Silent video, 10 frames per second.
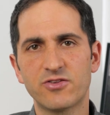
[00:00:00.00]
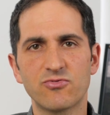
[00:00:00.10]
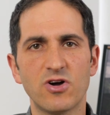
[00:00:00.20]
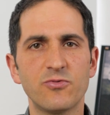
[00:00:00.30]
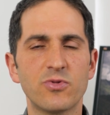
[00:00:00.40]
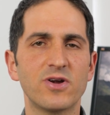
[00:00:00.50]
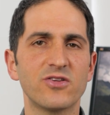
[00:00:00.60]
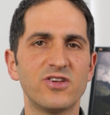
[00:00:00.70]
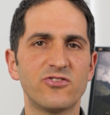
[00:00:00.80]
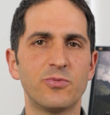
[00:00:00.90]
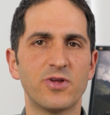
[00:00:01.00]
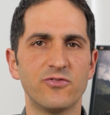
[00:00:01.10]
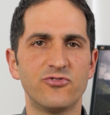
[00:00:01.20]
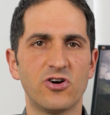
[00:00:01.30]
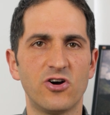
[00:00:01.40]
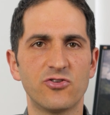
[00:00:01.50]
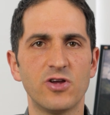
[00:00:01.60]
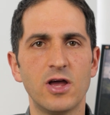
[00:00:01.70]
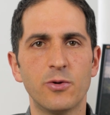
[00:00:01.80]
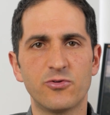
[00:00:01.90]
It arrived with around 60% of charge,
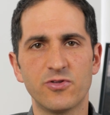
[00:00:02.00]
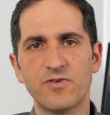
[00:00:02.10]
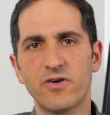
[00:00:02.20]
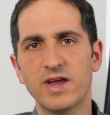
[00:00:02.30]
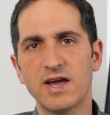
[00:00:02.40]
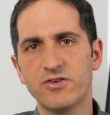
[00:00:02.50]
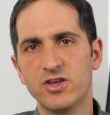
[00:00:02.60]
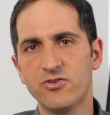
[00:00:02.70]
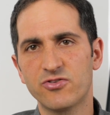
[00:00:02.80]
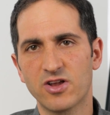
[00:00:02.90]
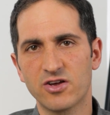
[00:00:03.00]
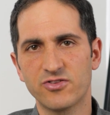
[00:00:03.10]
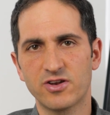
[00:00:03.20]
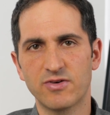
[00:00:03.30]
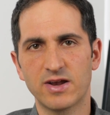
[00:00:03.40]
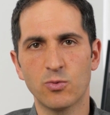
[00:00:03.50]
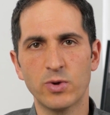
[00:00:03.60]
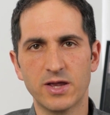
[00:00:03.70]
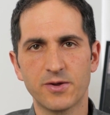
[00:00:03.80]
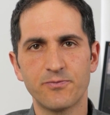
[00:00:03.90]
which with very heavy use lasted around a
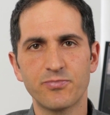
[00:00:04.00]
week.